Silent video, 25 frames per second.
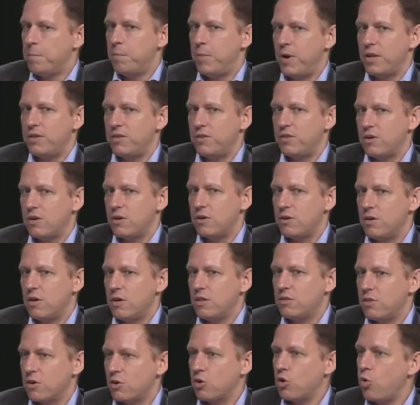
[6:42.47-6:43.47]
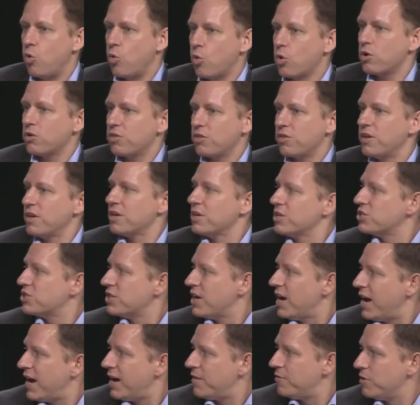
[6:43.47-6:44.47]
but the, the core thing is
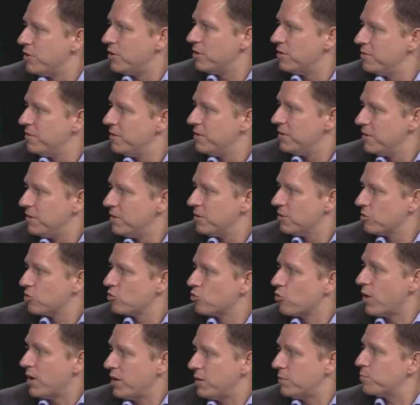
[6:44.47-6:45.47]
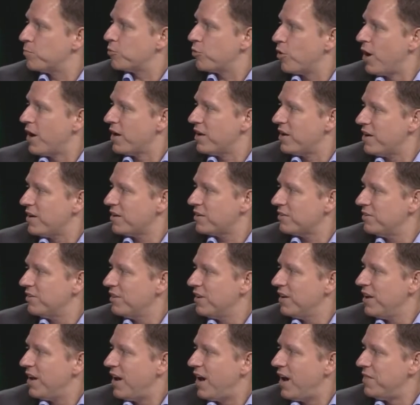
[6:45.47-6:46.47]
to have a great product.
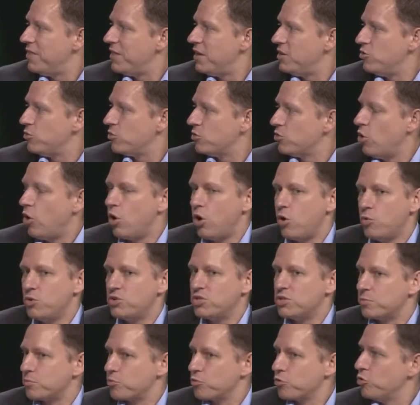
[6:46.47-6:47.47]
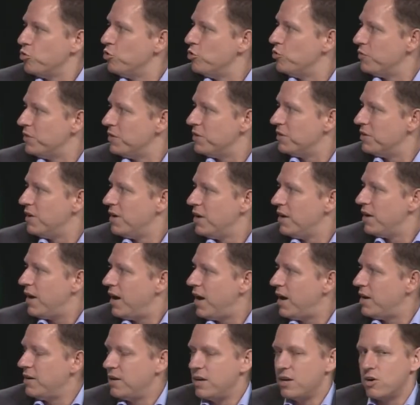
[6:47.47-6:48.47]
And then you can always improve and,
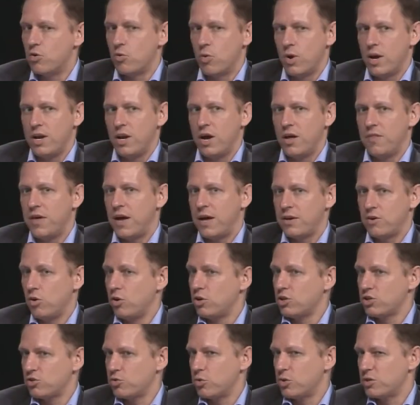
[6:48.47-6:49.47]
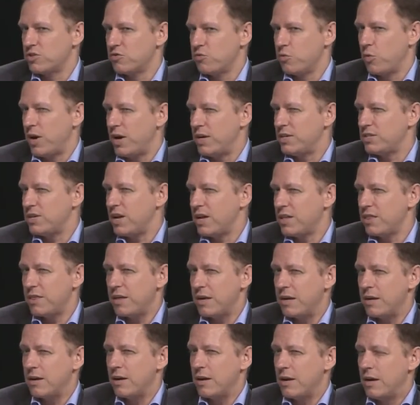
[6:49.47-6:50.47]
and iterate on that in all sorts of ways. And I
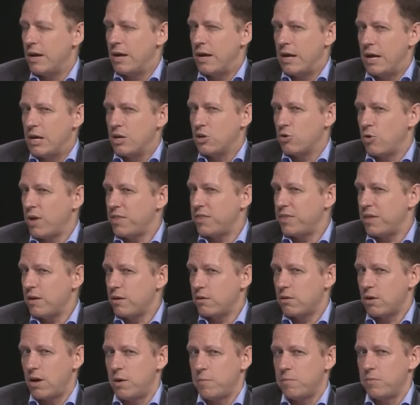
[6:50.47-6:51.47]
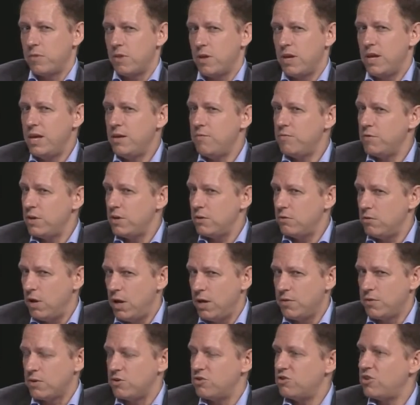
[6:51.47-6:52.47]
think, you know, I think um, even in,
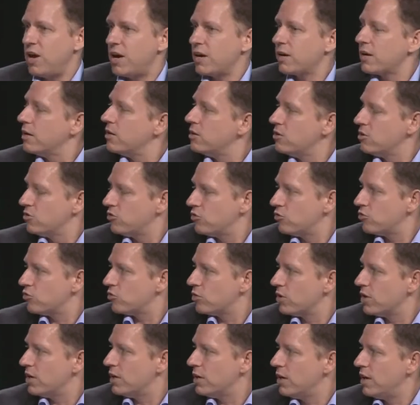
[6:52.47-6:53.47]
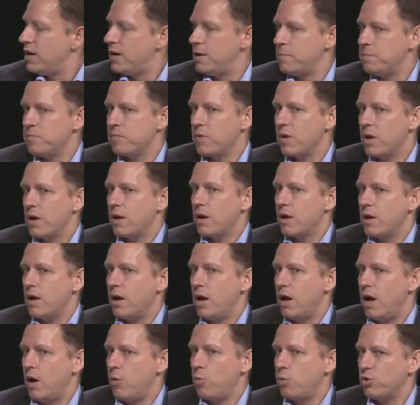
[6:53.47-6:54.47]
in the tech industry, um,
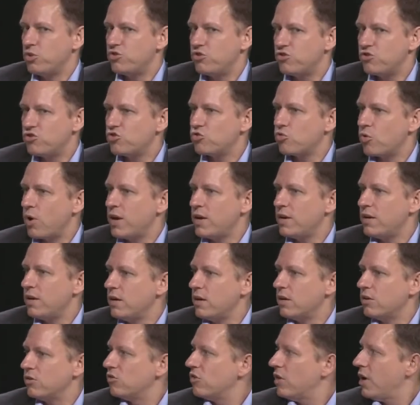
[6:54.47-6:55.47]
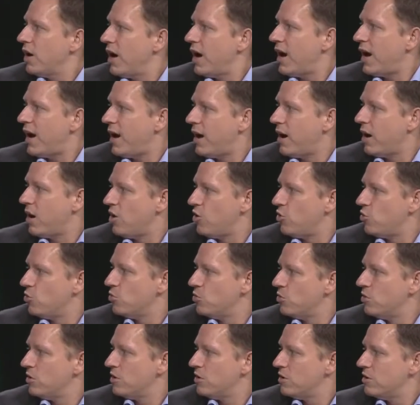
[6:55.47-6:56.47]
uh, what's striking is
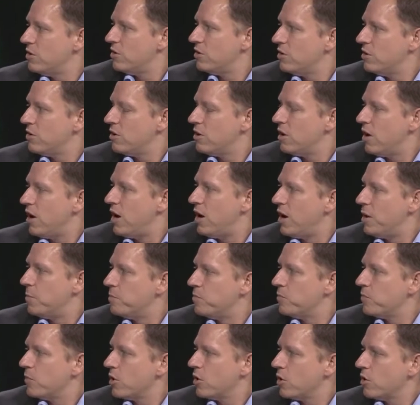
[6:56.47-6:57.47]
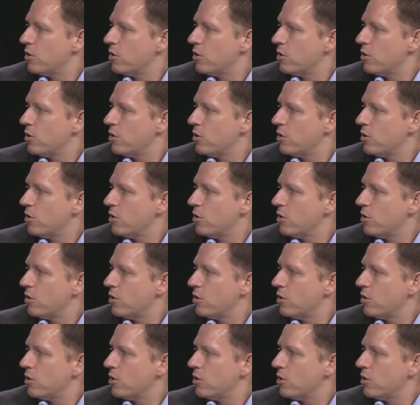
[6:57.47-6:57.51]
how um,